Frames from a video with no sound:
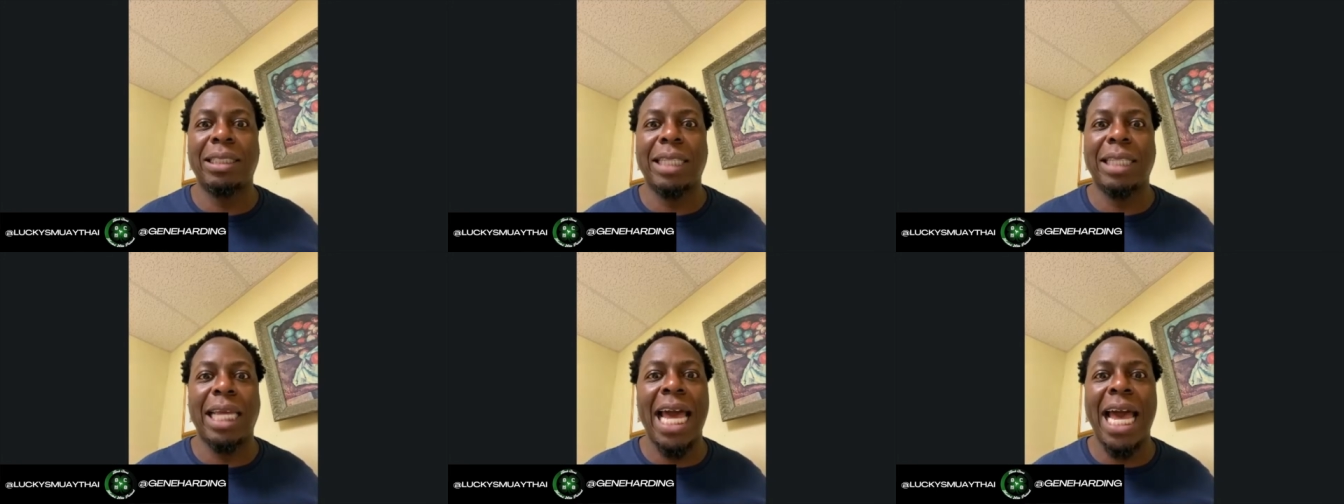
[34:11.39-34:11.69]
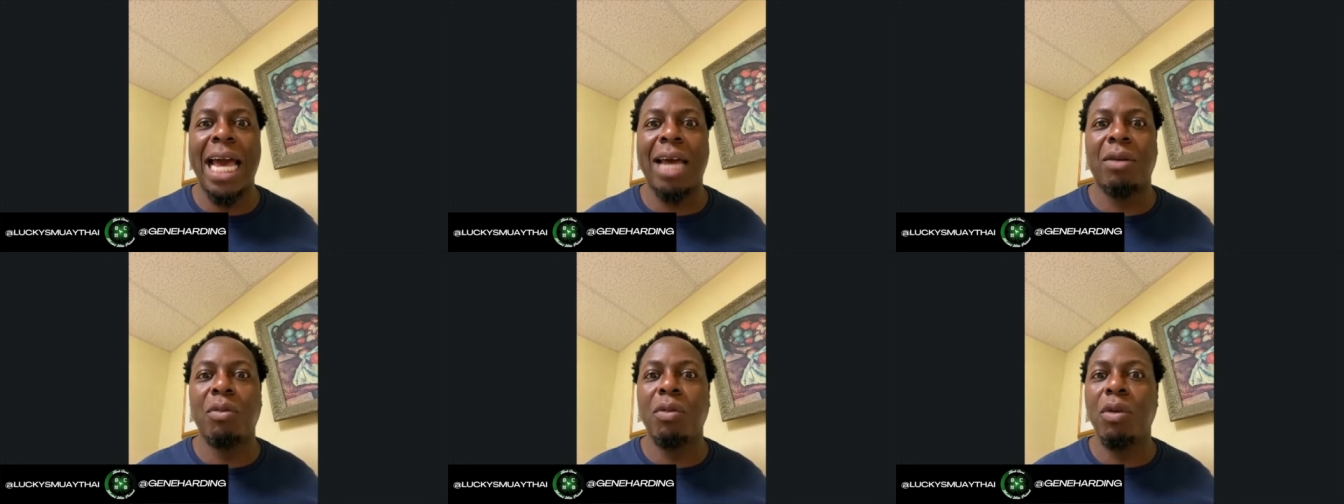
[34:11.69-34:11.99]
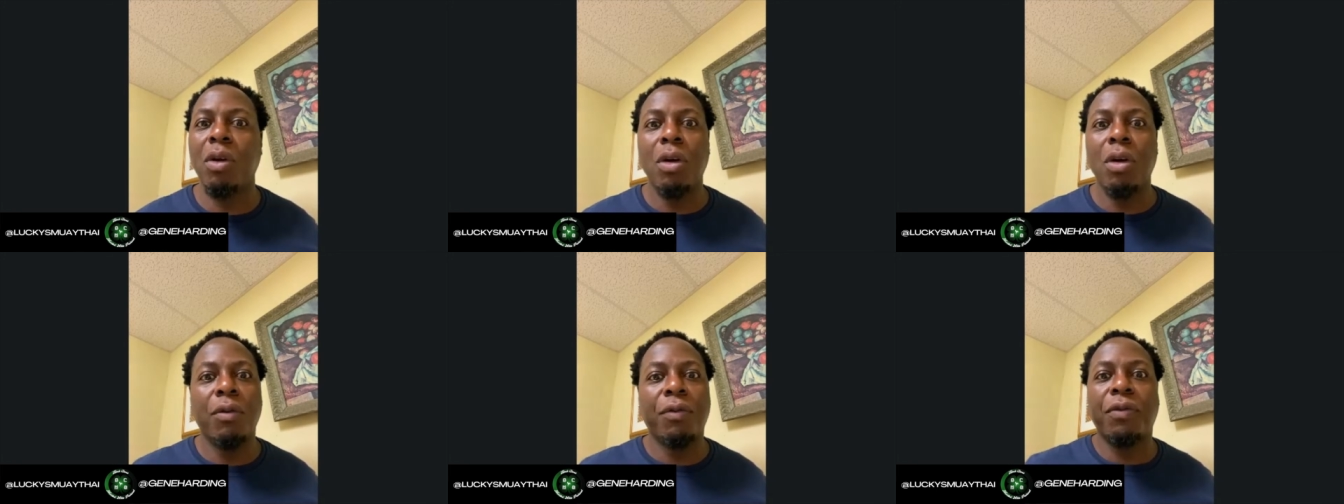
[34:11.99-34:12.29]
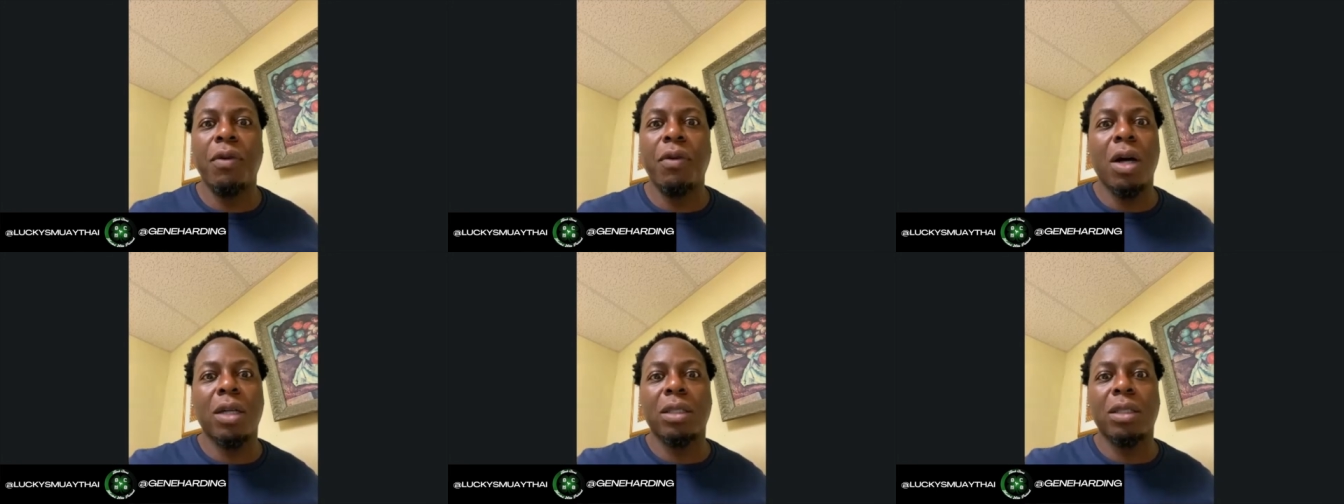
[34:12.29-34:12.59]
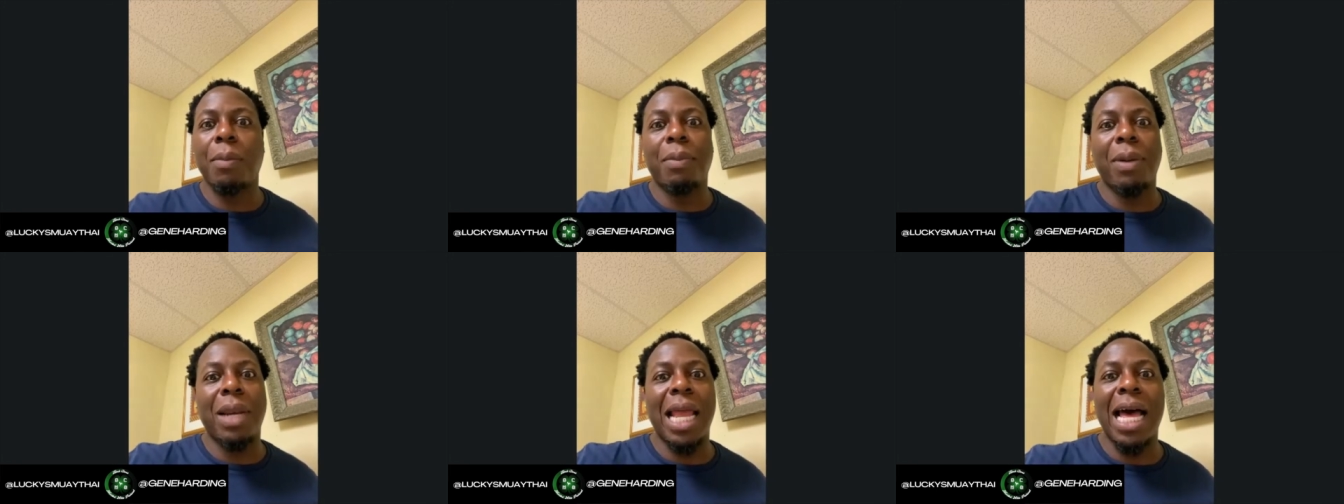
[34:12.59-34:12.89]
They had fucked
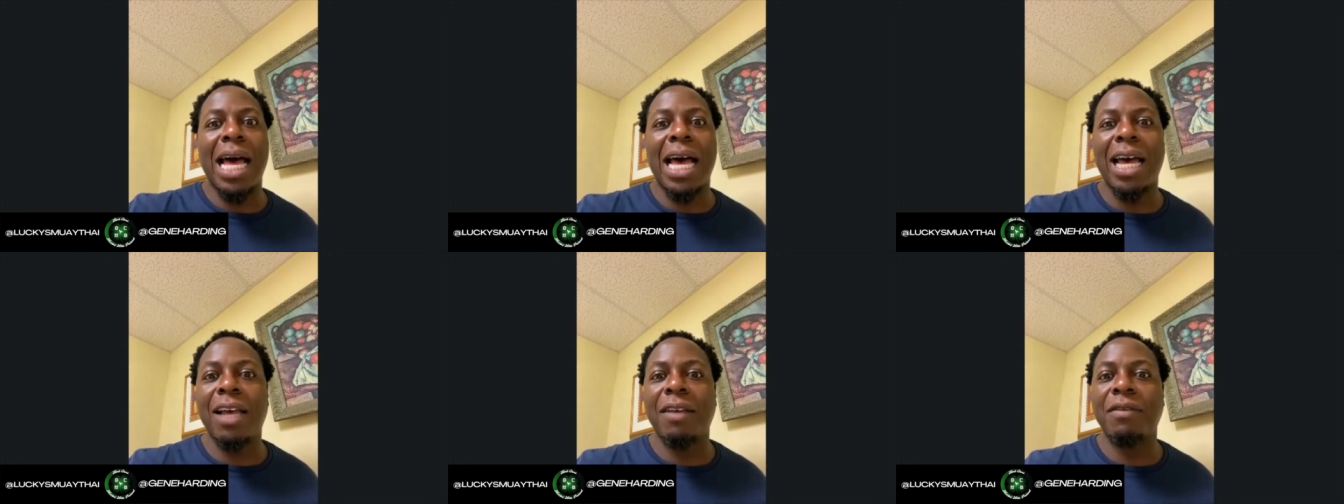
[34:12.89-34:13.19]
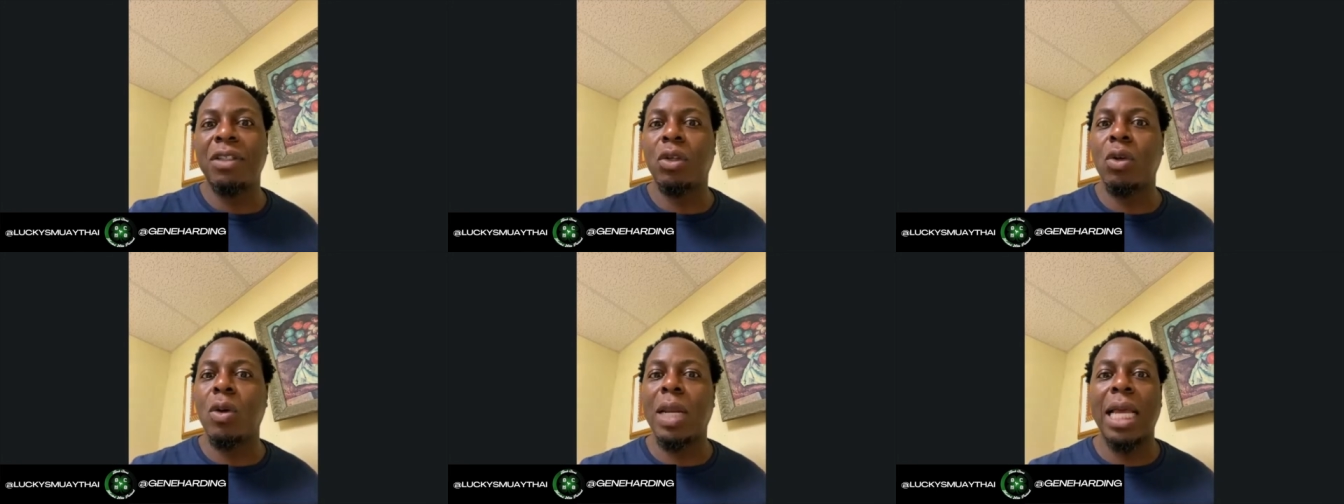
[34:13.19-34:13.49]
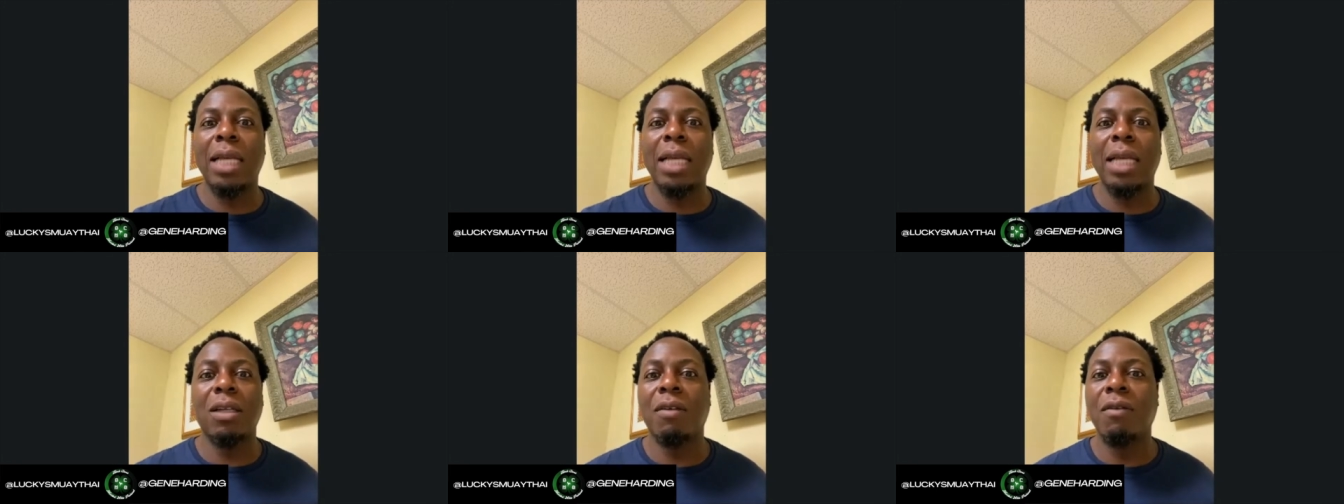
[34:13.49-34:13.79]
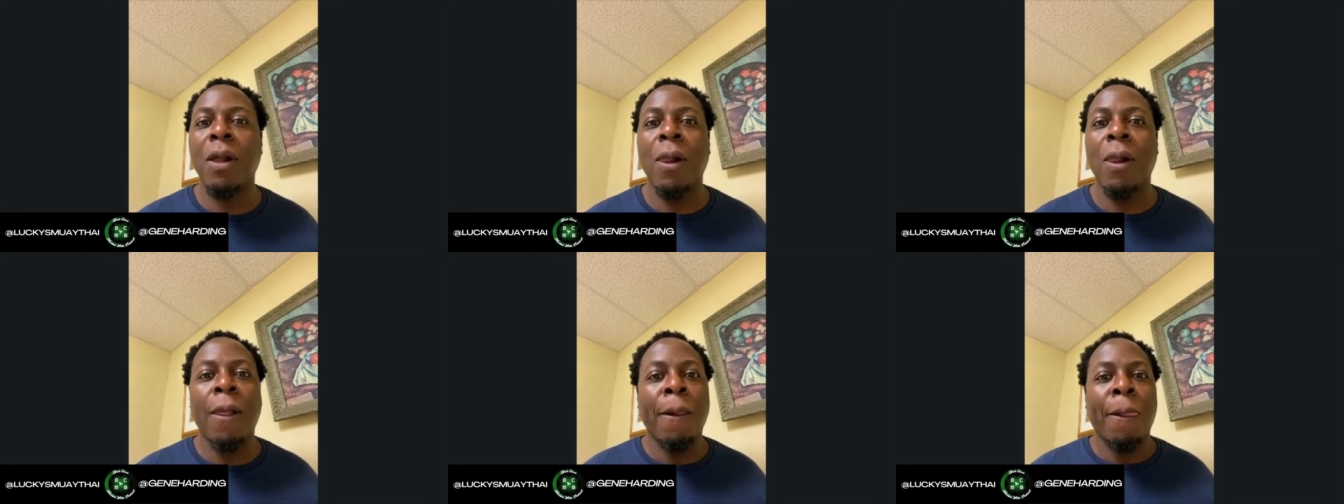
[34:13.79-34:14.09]
up lives and all that stuff.